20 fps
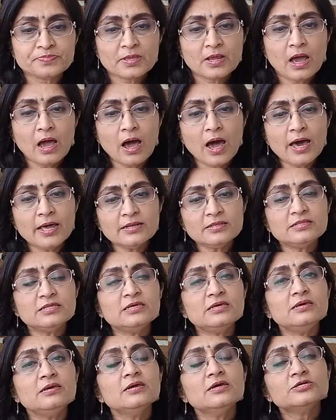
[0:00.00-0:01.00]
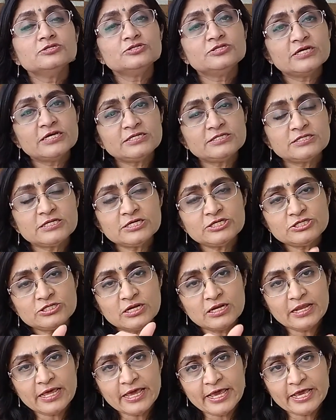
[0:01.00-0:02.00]
are the
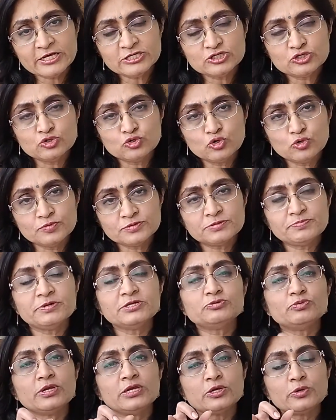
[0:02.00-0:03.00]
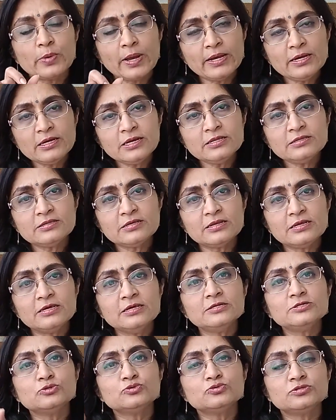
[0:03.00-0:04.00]
gestational age groups between
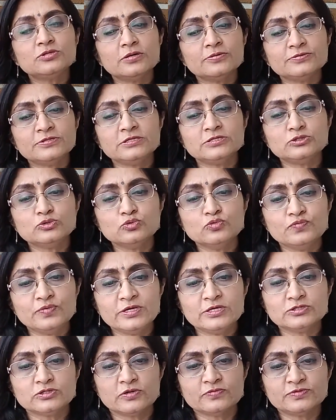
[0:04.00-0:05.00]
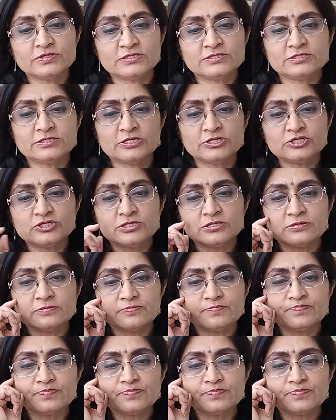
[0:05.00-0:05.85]
23 to 32 weeks of gestation,